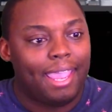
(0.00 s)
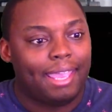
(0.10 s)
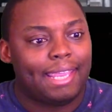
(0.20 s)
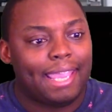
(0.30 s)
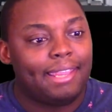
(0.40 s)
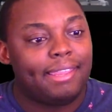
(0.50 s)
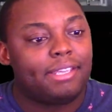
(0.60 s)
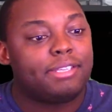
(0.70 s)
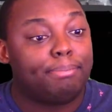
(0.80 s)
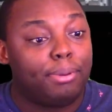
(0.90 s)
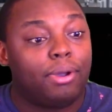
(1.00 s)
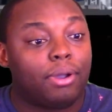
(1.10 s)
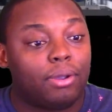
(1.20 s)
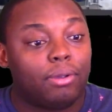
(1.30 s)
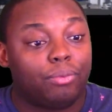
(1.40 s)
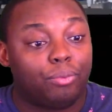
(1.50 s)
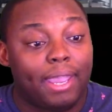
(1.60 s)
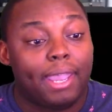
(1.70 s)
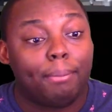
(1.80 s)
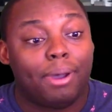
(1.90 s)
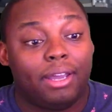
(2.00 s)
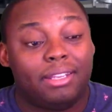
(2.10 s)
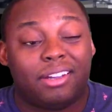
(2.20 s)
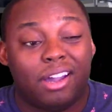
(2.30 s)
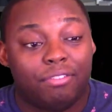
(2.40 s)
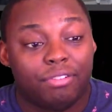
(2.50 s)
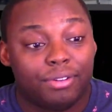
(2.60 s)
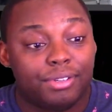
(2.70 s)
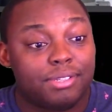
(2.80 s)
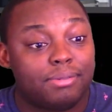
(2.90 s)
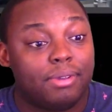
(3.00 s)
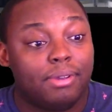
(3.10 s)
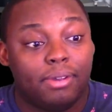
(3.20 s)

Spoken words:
And in this book, Ram uncovers